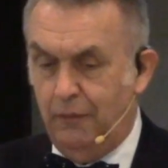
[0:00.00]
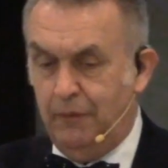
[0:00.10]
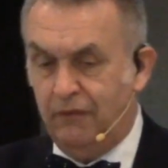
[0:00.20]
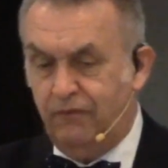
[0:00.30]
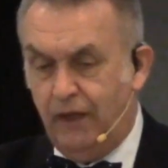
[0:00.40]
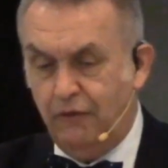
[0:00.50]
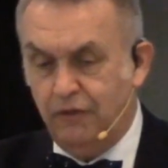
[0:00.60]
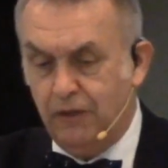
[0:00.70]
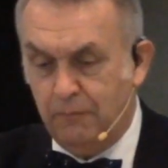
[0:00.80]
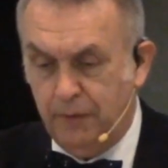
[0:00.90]
Being found
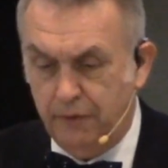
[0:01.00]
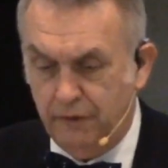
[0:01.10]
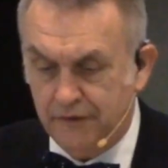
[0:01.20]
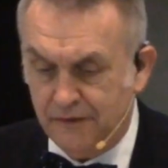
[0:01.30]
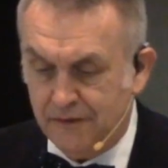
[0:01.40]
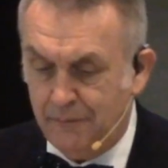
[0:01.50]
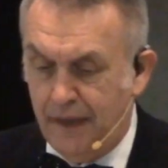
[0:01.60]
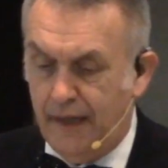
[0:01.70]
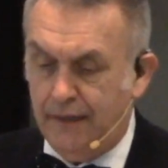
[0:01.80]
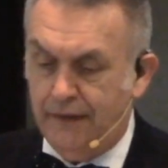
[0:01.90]
in appearance as a
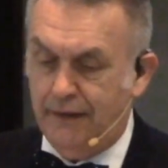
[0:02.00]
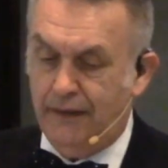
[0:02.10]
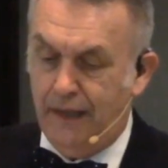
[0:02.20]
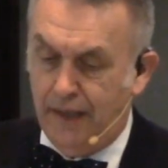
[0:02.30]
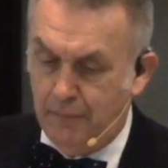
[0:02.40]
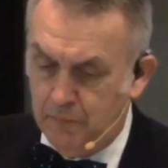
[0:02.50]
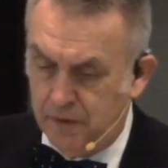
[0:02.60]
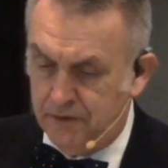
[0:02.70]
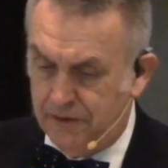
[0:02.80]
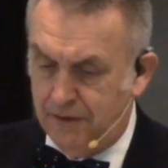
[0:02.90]
man, he
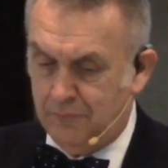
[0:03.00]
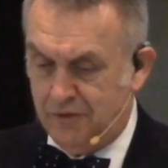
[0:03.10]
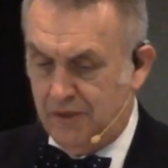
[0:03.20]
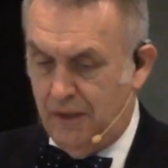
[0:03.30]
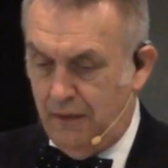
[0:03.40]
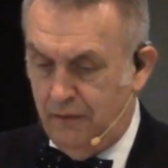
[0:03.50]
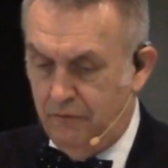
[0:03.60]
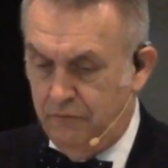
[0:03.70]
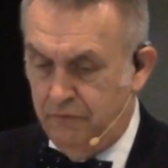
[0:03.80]
humbled himself